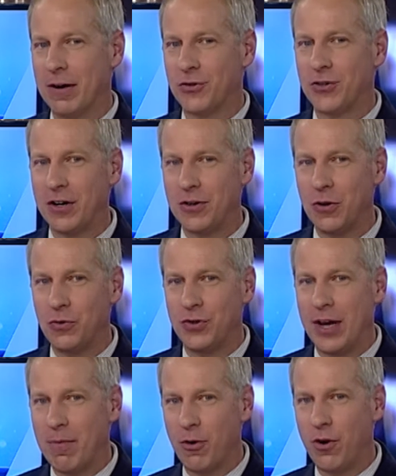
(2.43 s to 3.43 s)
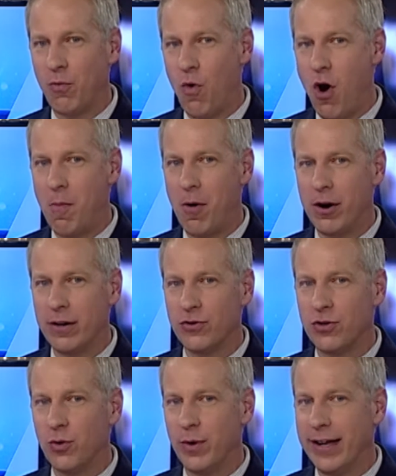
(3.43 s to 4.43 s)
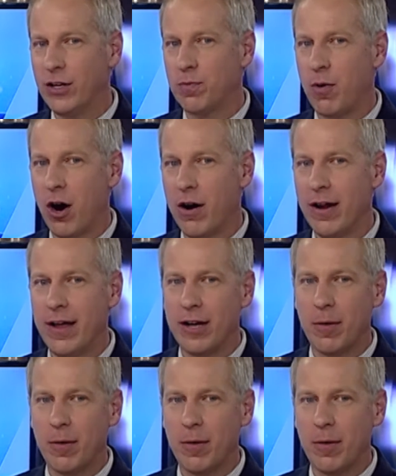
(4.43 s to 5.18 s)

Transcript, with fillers: but a Suncoast neighborhood Walmart is doing its part